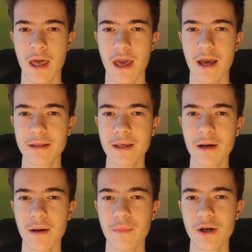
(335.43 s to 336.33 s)
And I think
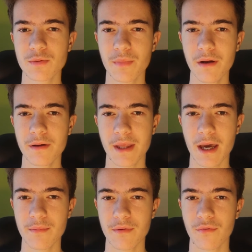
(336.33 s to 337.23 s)
a much better
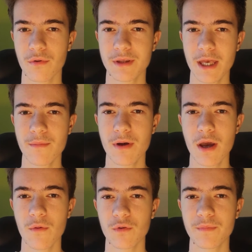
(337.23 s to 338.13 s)
typing for them
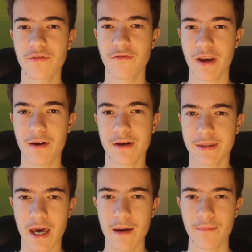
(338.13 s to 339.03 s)
would be Fairy
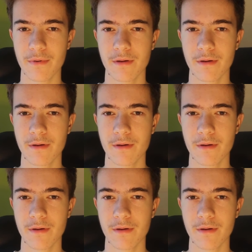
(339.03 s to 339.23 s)
type.